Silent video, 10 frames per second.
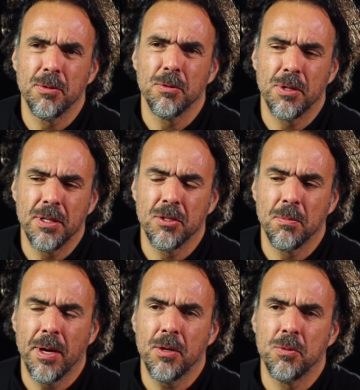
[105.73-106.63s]
You know, he's
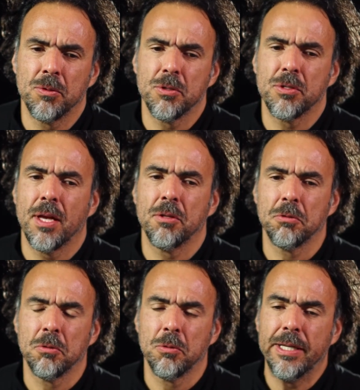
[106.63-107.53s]
somebody who understands
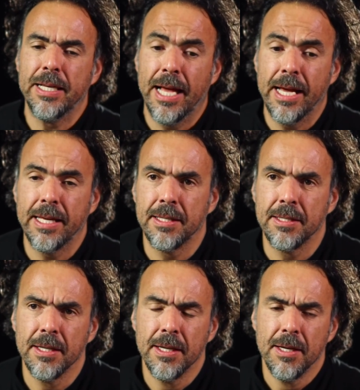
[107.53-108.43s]
not only
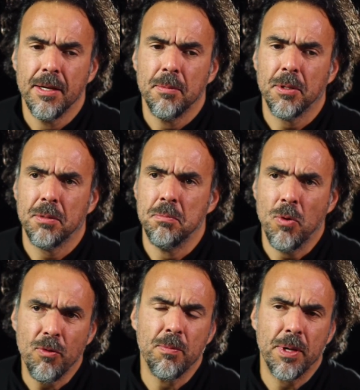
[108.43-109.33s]
light, but
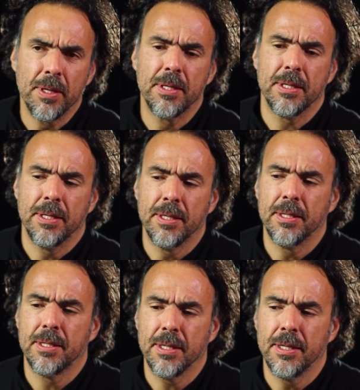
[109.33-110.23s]
movement
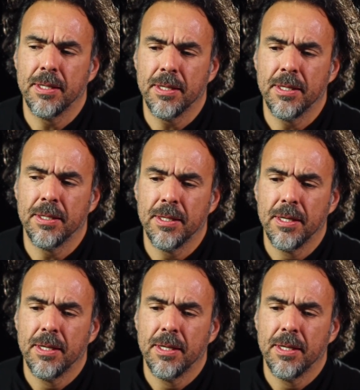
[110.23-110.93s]
and